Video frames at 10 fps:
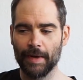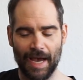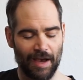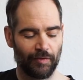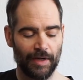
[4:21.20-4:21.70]

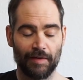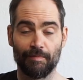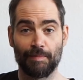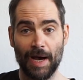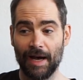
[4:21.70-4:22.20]
have. We
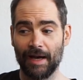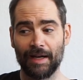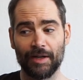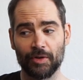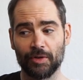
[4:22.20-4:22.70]
have
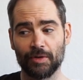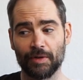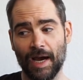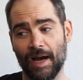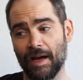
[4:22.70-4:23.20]

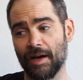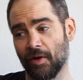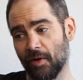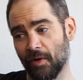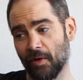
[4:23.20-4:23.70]

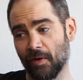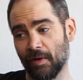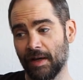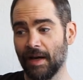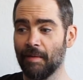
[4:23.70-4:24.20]

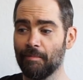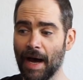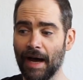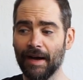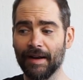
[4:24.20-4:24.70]
ba-do-da-do,
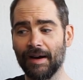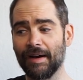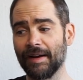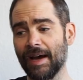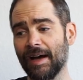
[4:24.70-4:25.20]

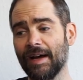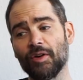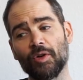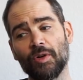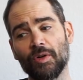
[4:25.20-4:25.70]
ba-da-da-do.
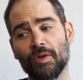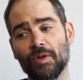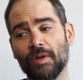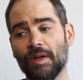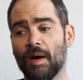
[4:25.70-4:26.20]

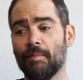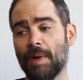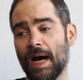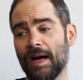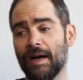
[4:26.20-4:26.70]

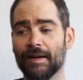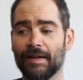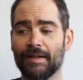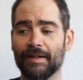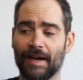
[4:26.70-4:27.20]

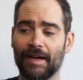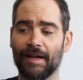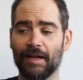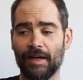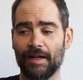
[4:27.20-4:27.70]

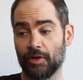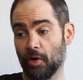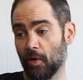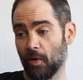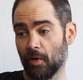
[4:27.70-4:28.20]

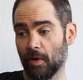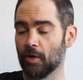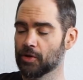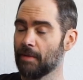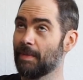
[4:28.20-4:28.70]
Ba-da-da-do.
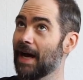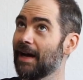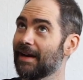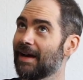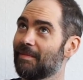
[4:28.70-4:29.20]
Oh, sorry.
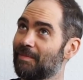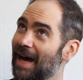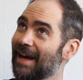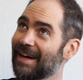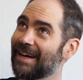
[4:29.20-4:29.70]

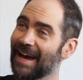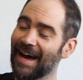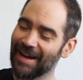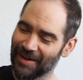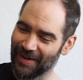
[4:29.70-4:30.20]

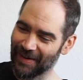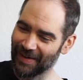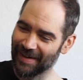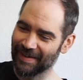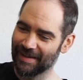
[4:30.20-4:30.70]
Ba-da-da-do.
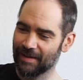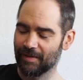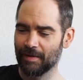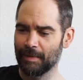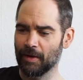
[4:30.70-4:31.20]

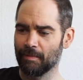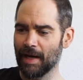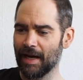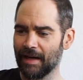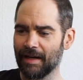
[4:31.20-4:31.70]
What am I doing?
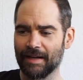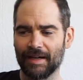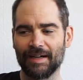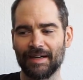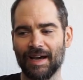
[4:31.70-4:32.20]

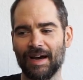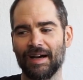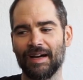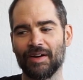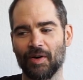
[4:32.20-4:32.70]

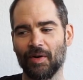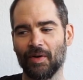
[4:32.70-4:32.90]
Ba-da-da-do.